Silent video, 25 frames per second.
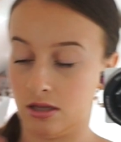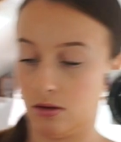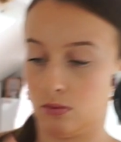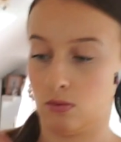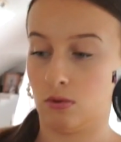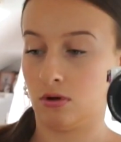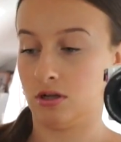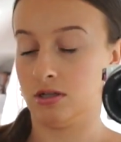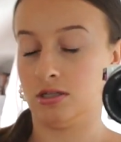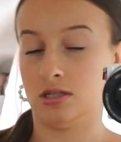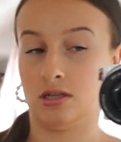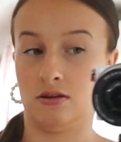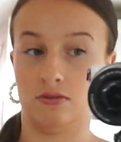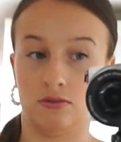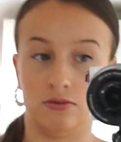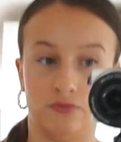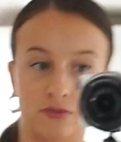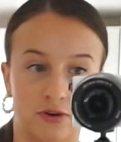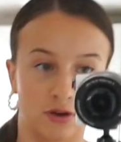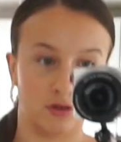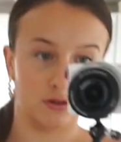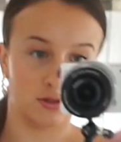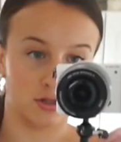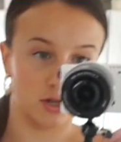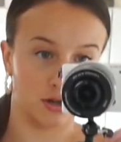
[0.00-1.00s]
the quality of the
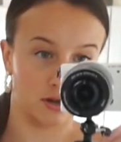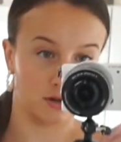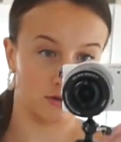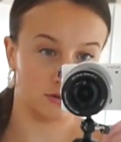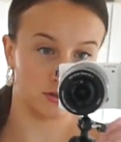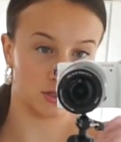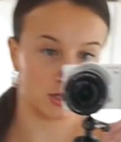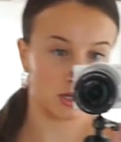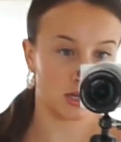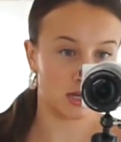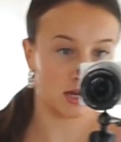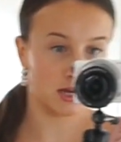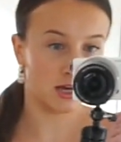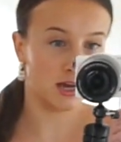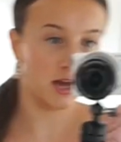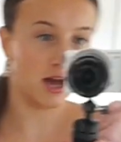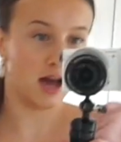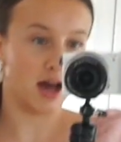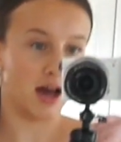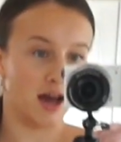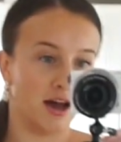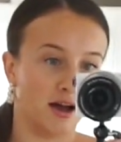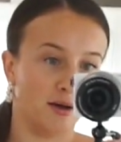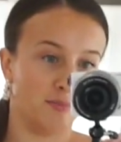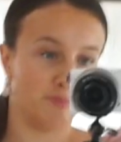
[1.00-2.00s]
photos
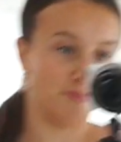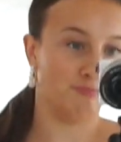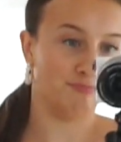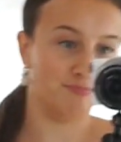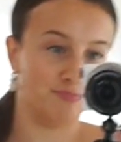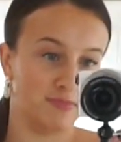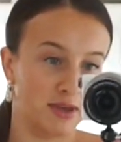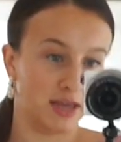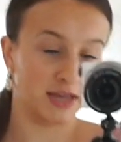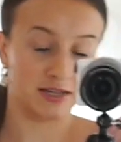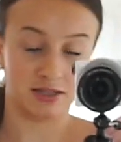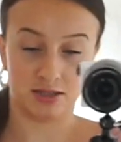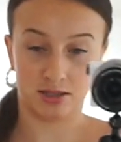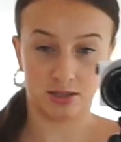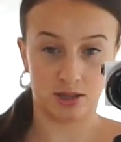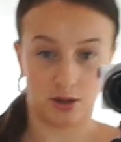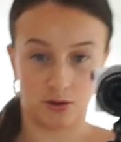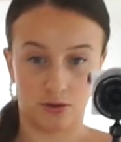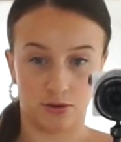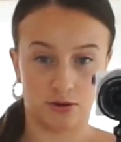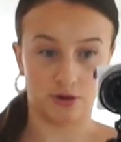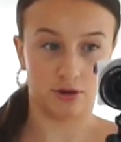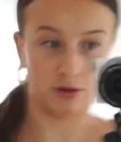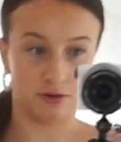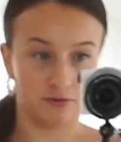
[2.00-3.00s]
is
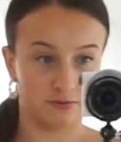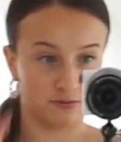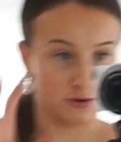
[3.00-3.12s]
so good